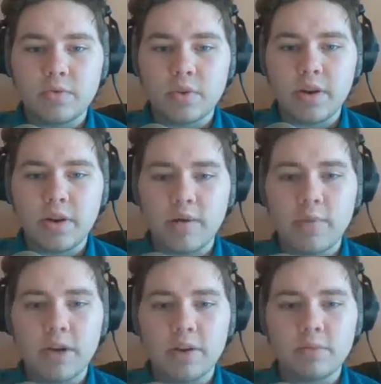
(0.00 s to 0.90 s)
variety of
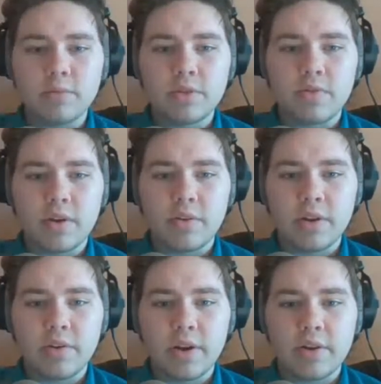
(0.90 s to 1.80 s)
biomes
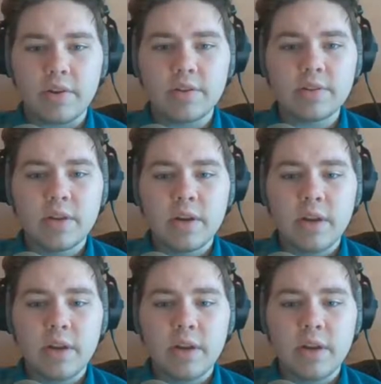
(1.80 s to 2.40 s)
surrounding our areas,